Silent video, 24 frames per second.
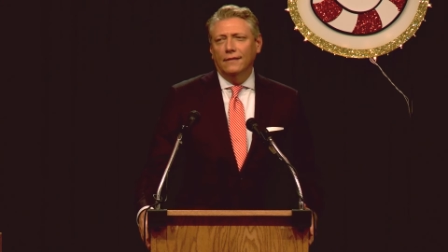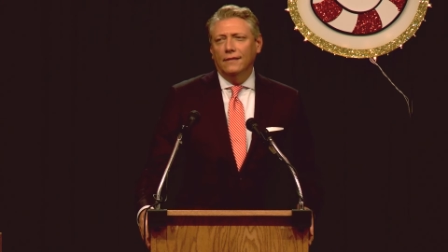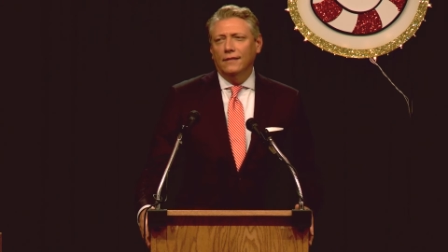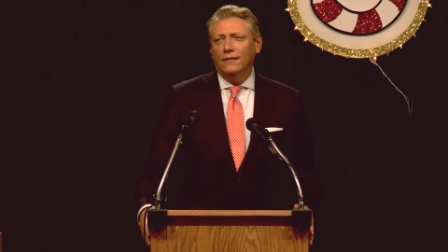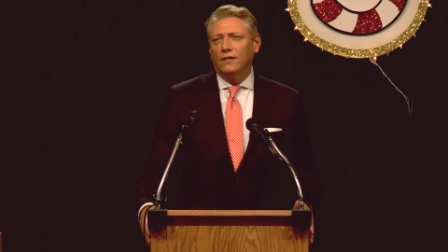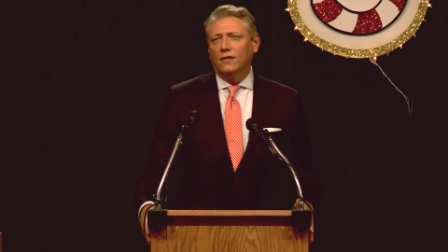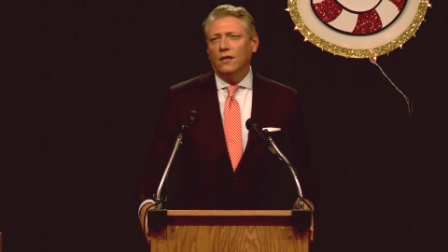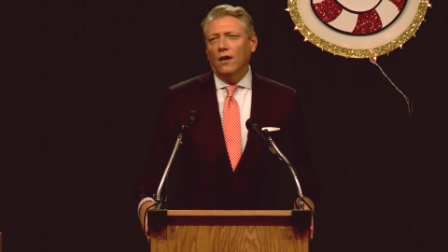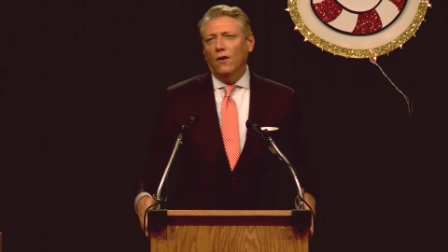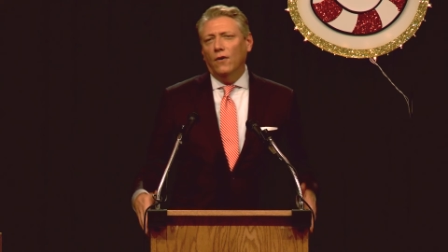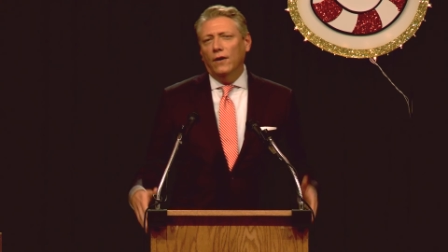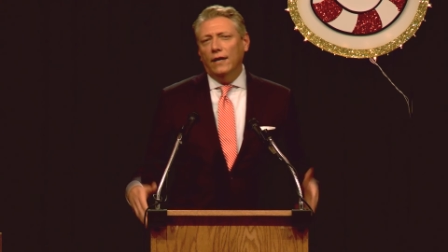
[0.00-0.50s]

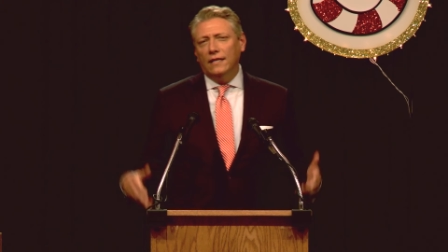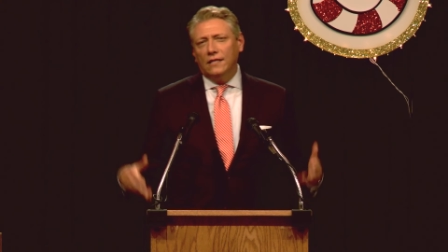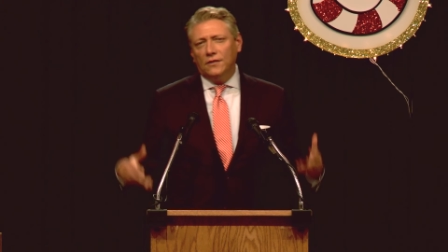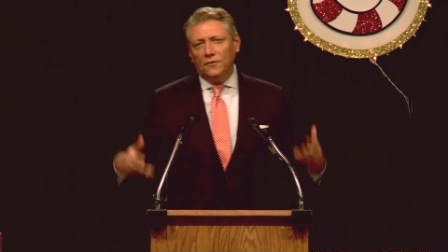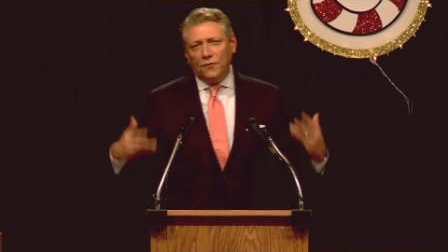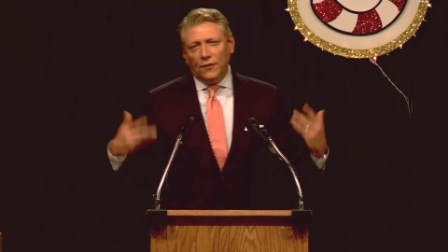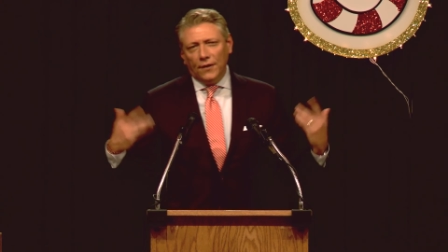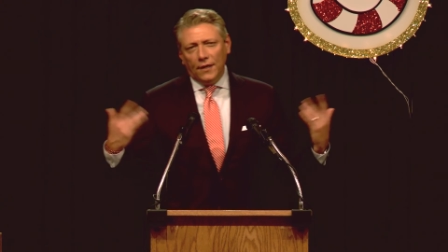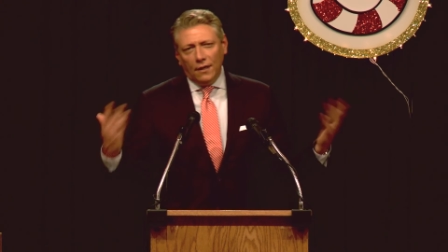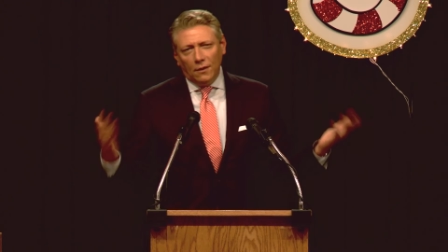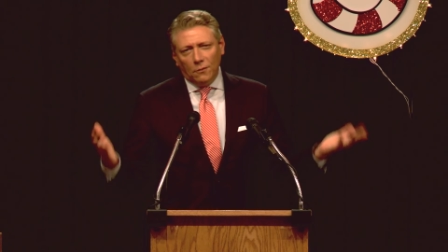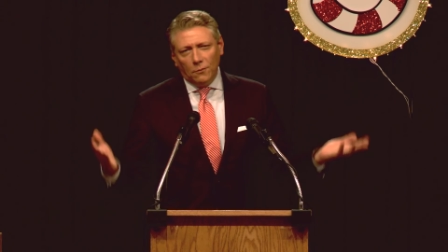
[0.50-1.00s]
So it's
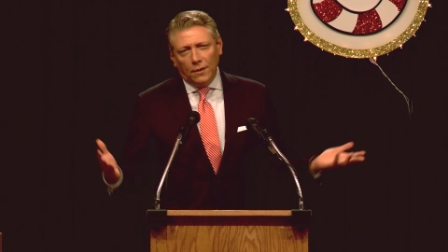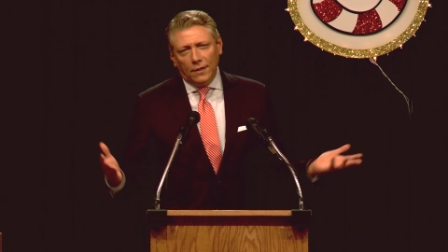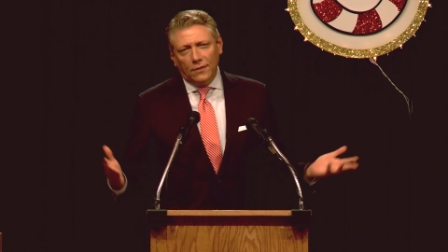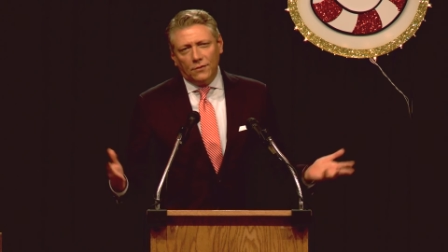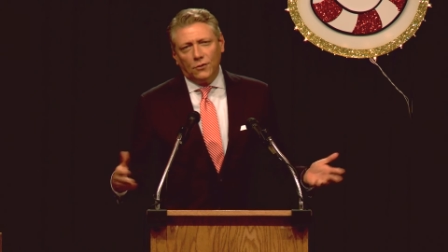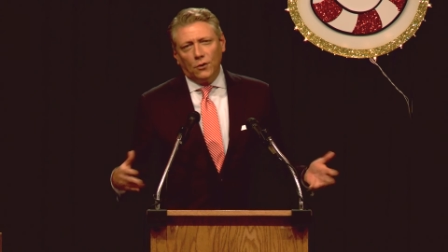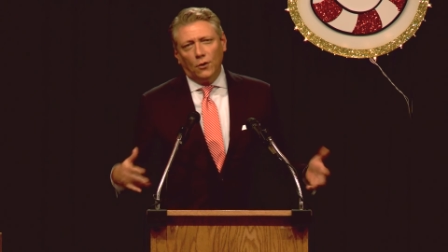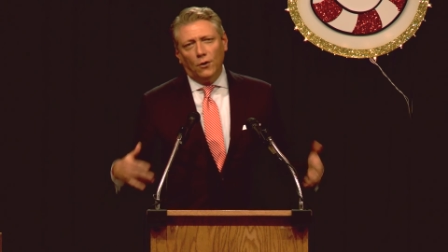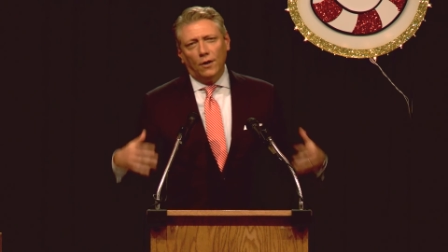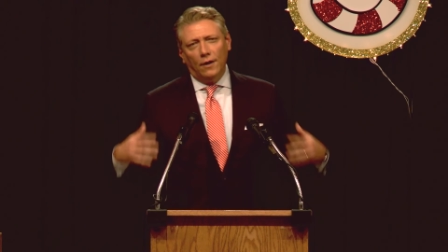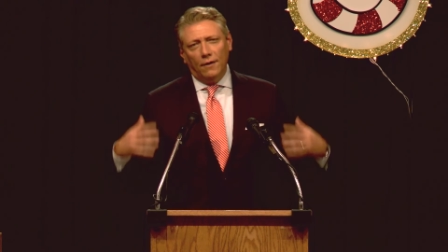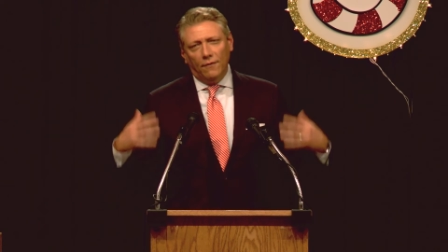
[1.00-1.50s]
filled with
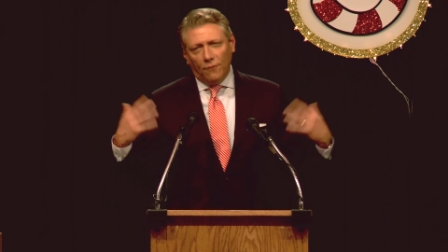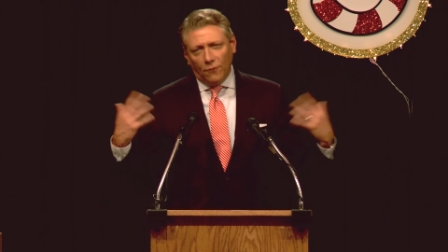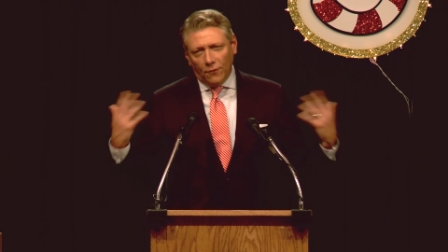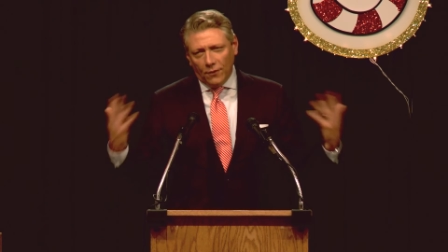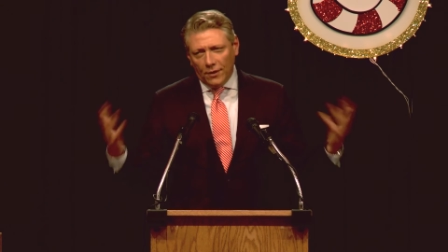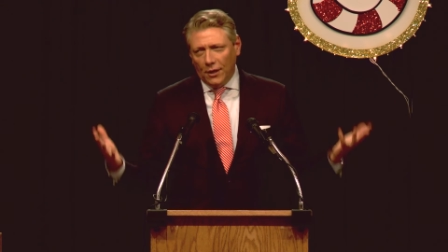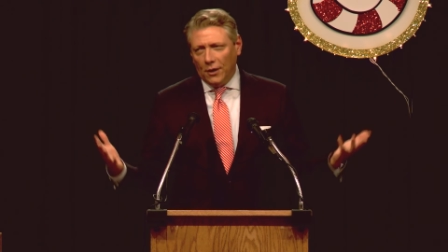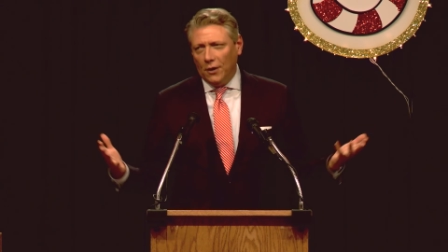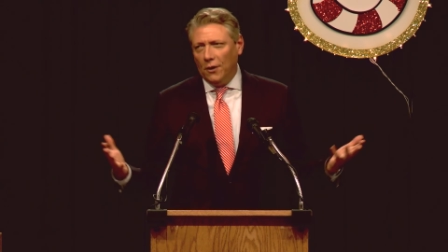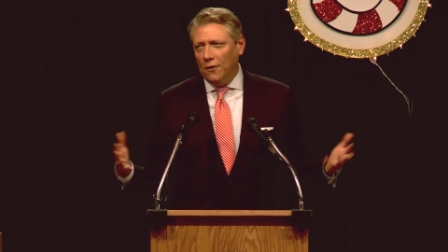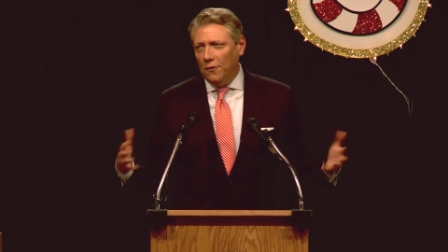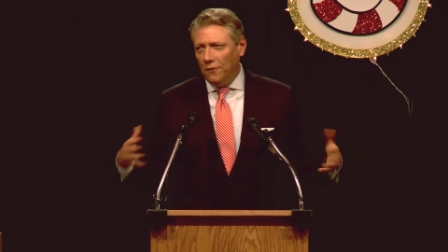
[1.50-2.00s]
sort of,
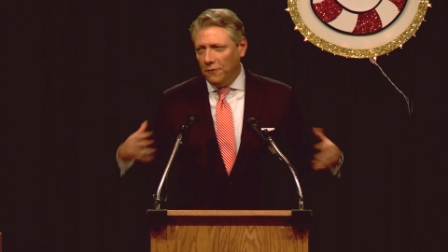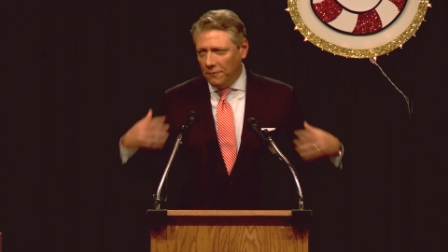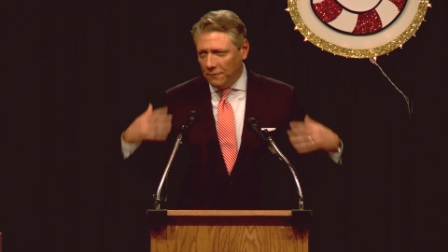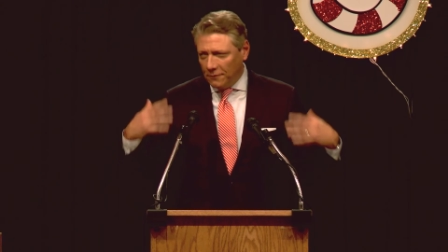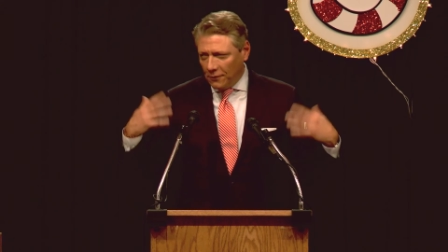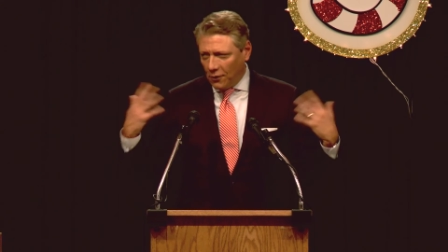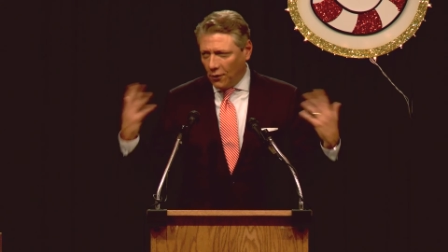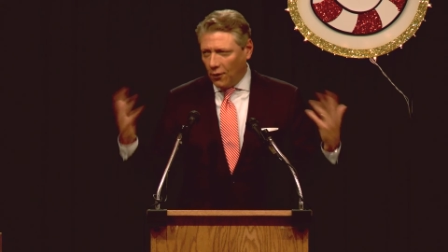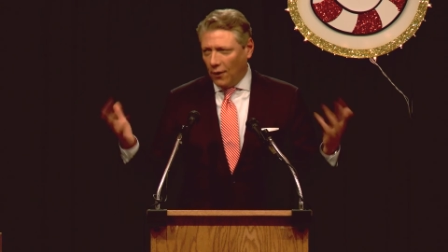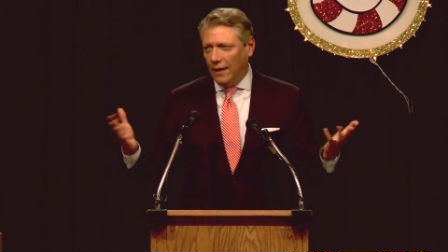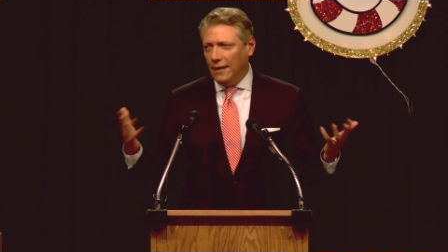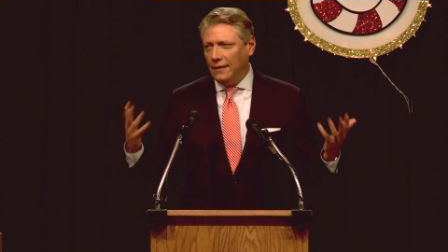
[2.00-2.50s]

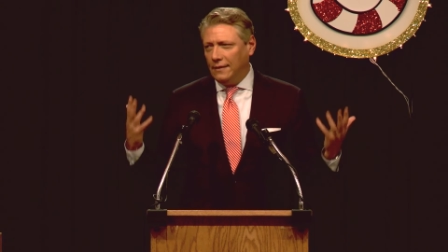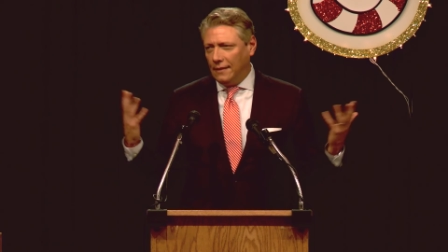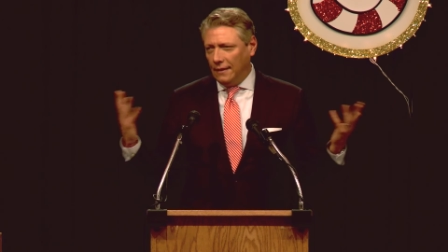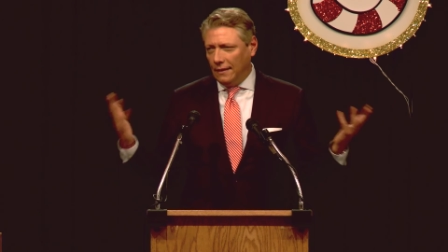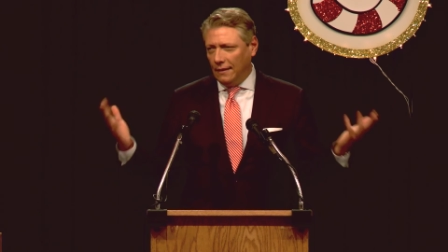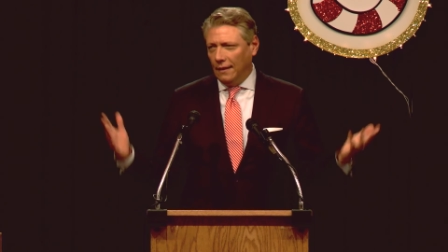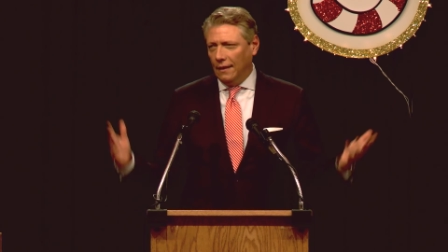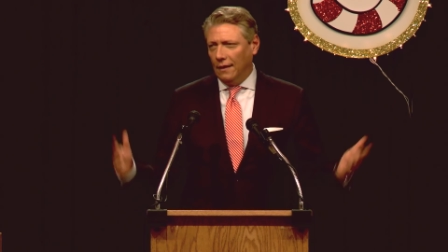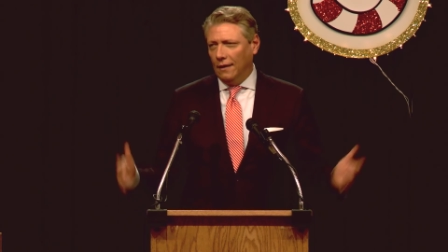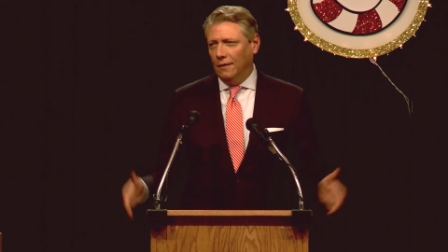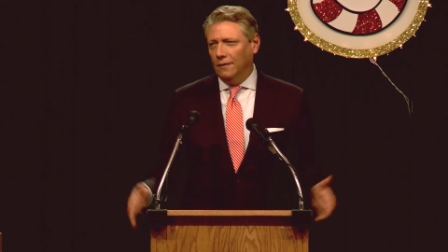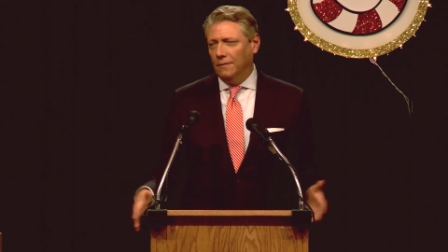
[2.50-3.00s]
crazy
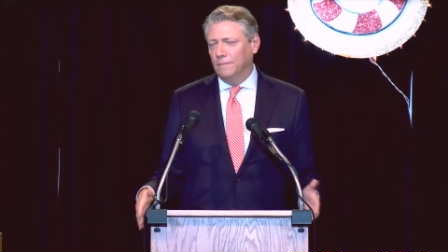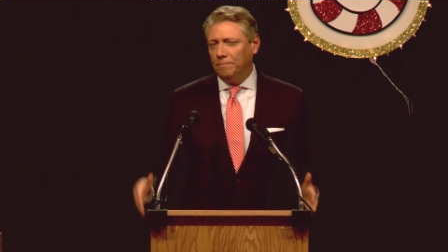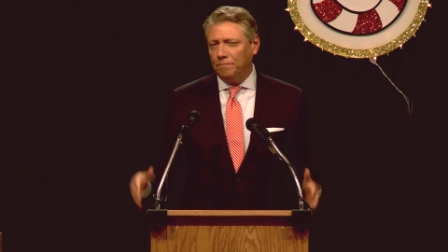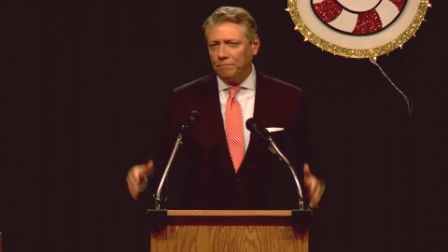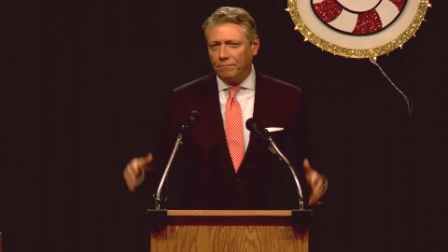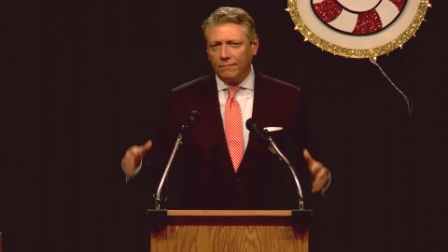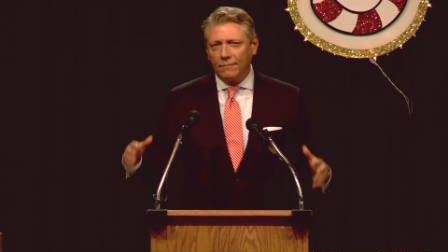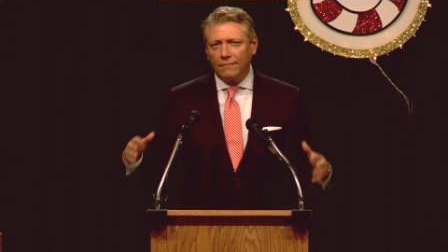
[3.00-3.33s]
little